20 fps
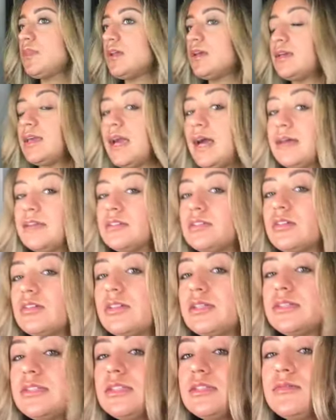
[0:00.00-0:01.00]
Yeah, so
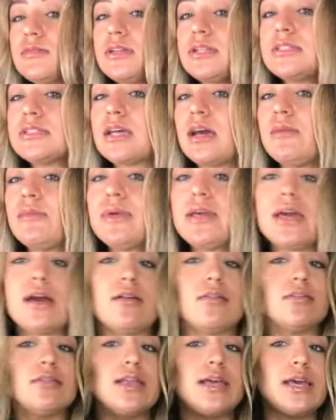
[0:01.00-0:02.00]
this is what it's coming
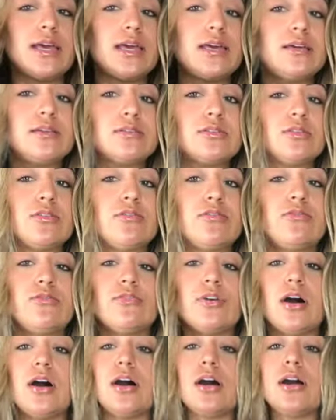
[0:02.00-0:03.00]
out like so
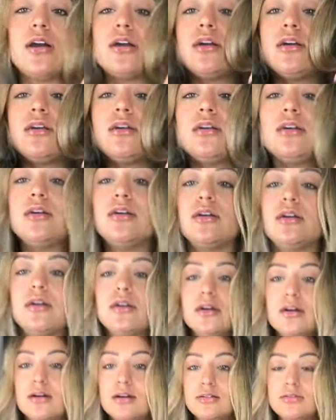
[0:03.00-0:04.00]
far.
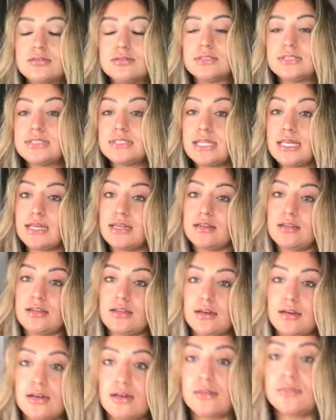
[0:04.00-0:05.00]
I'll stand
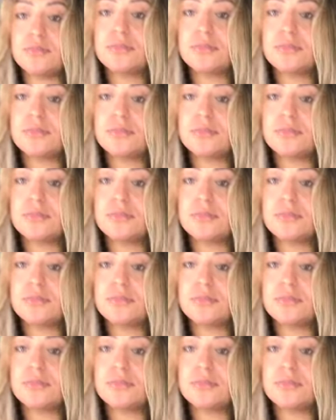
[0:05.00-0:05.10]
up